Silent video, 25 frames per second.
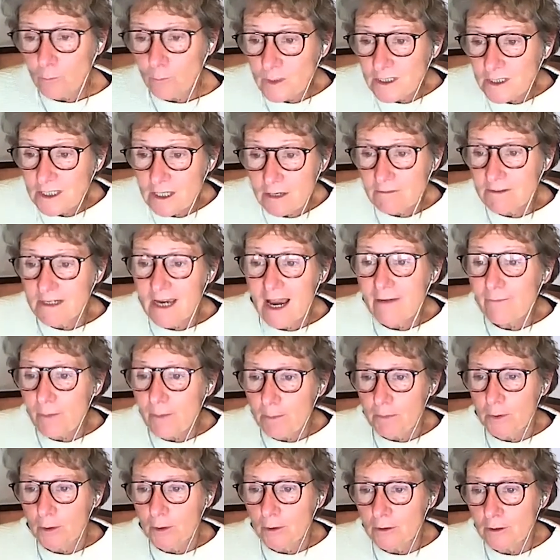We don't have a
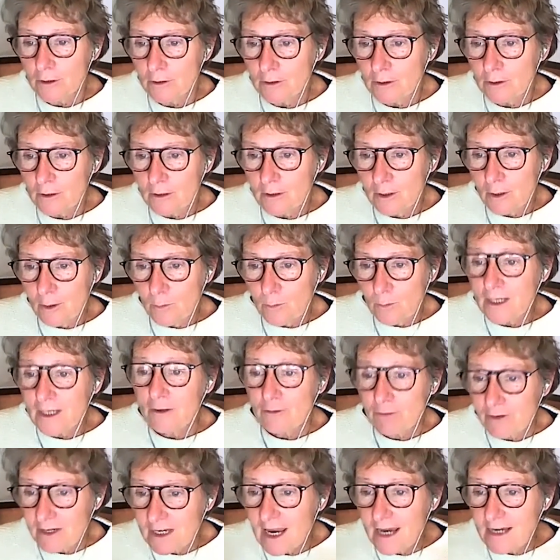book. We're
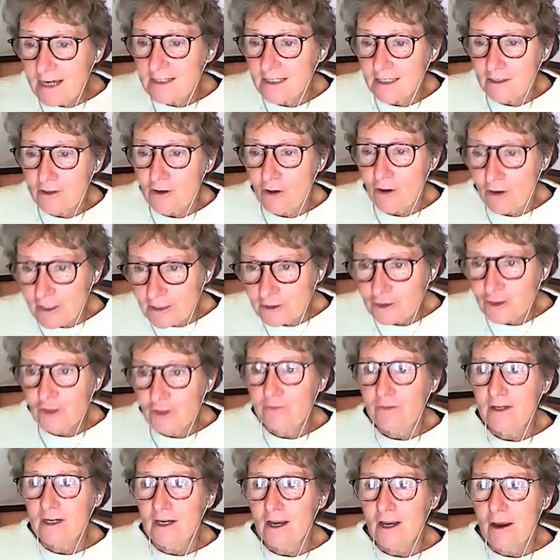creating knowledge
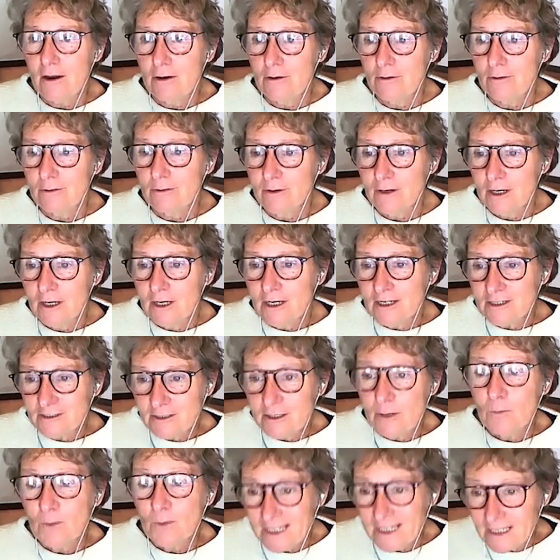on the go.
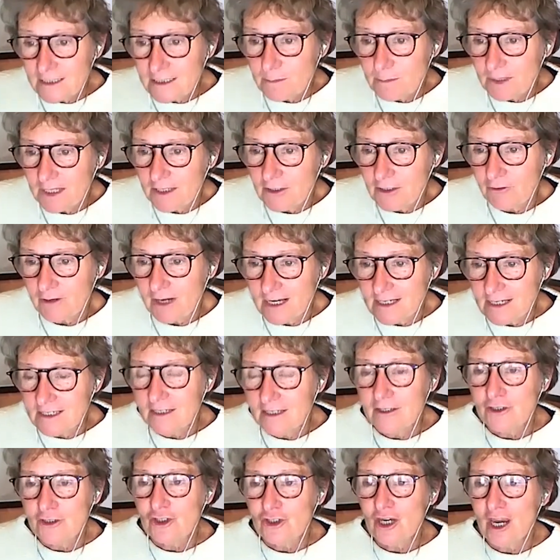So we need to be
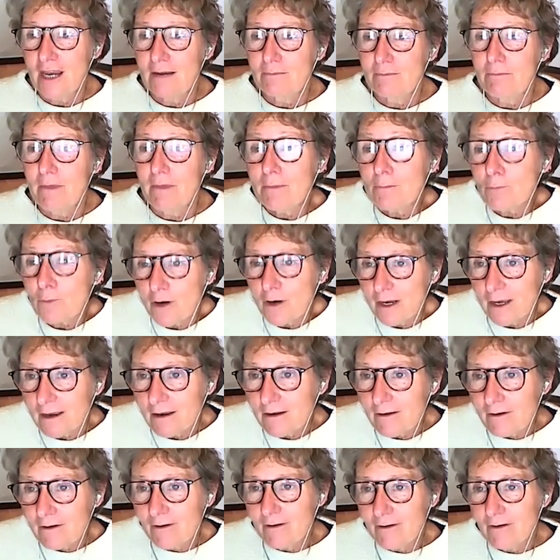creating a shared memory
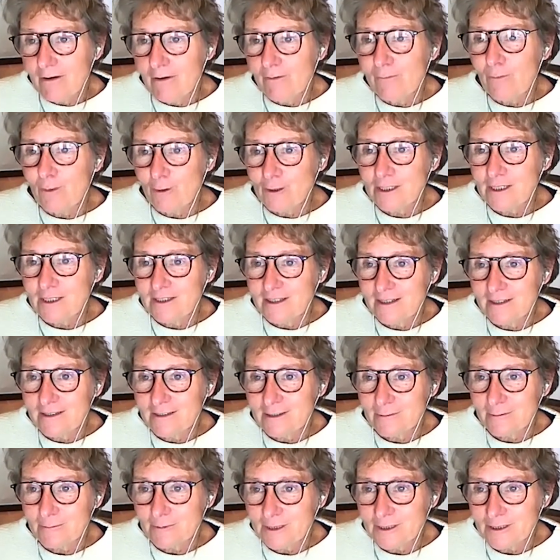of what it is
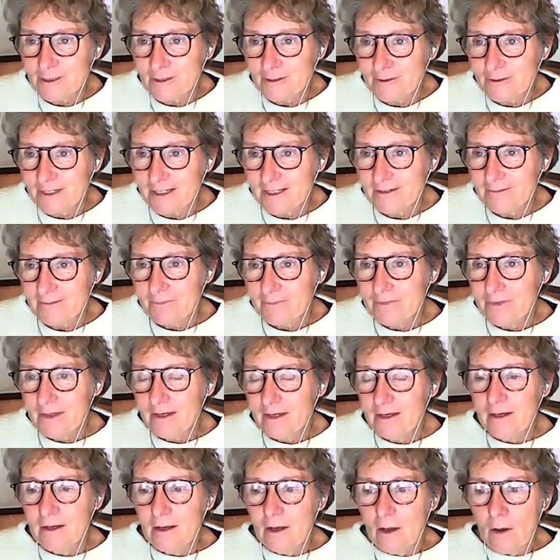that we're doing.
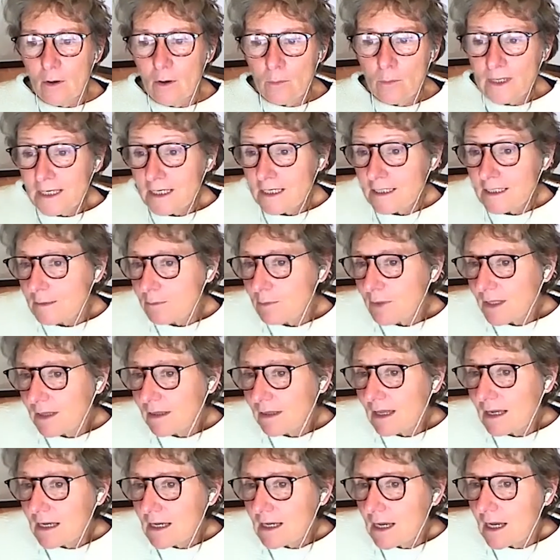We need to be
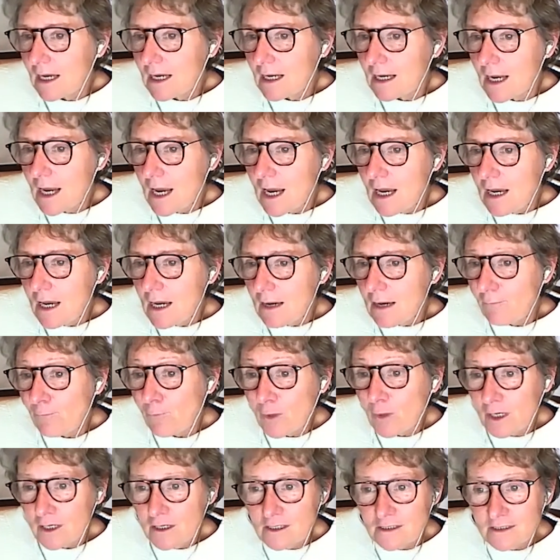thinking if
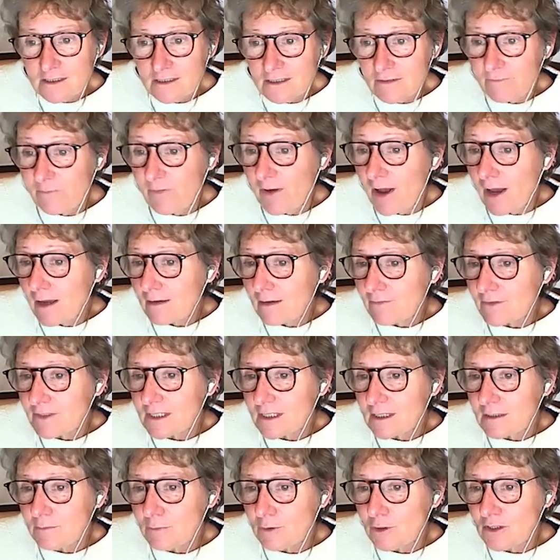we're going to survive as a
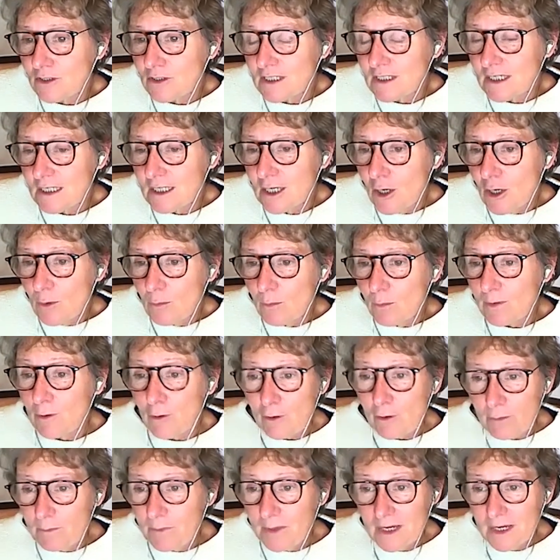community, we've
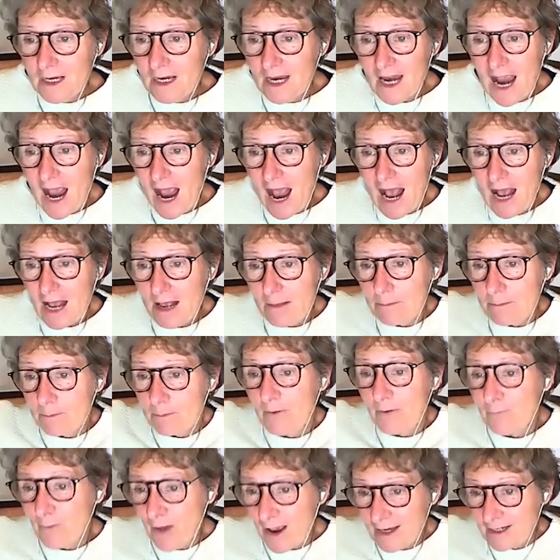got to be
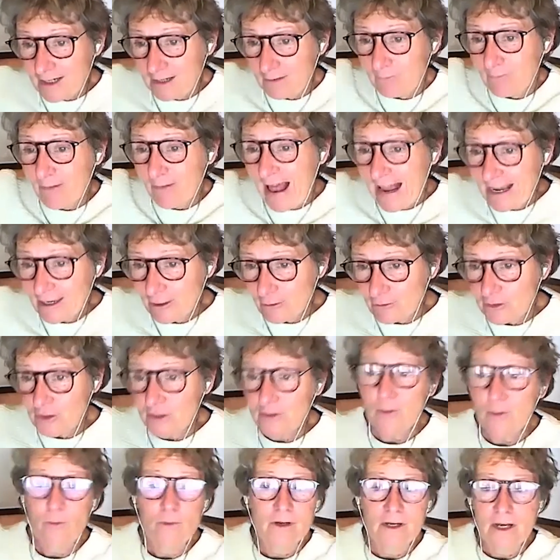providing value to
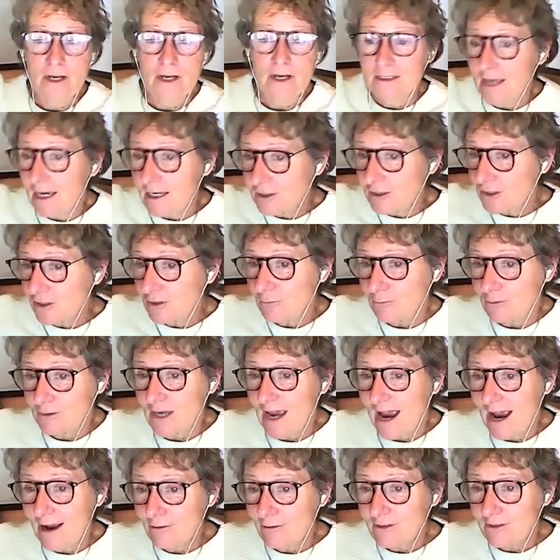the organization or
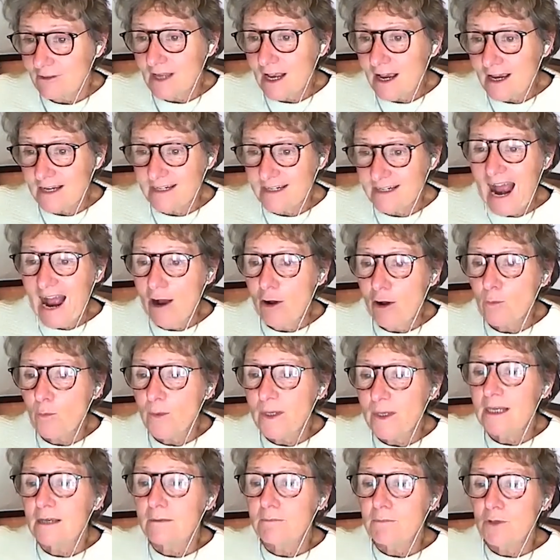to outside. How are
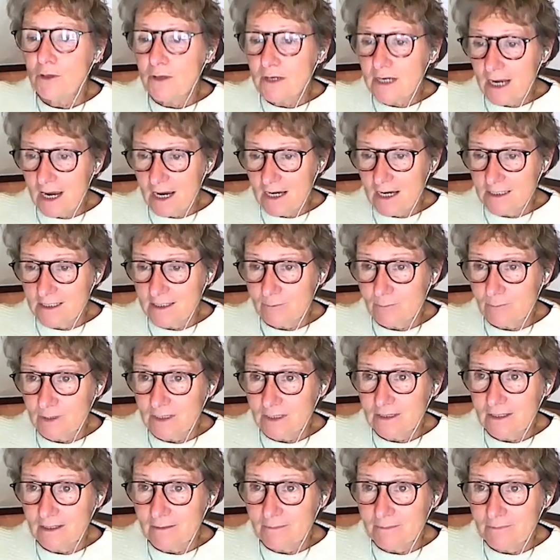we communicating
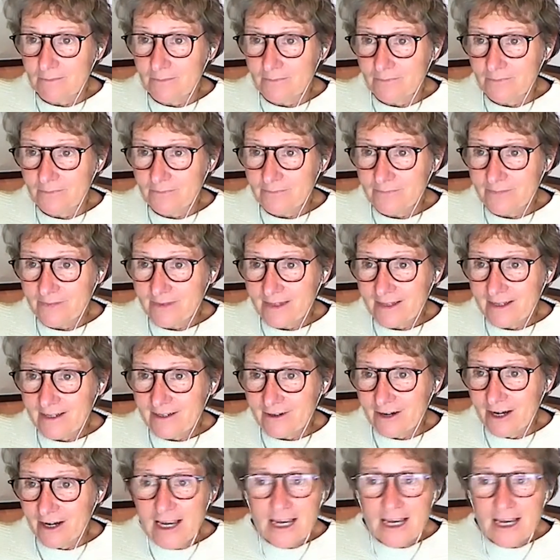with them? Mm-hmm. Right?